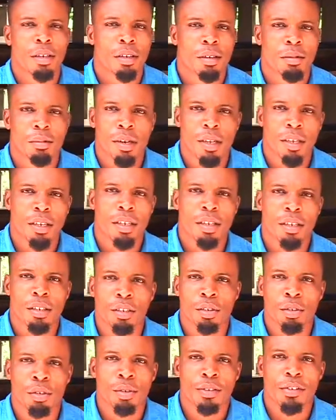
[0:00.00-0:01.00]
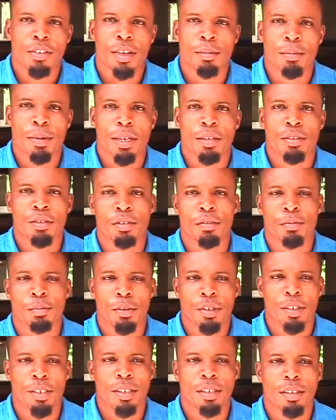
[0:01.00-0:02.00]
making huge amounts of
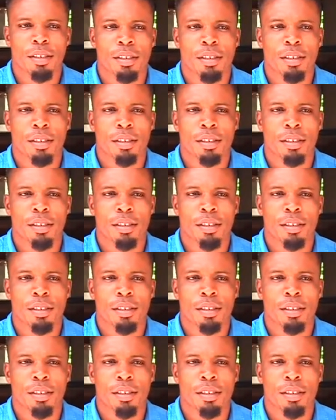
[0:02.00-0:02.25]
money,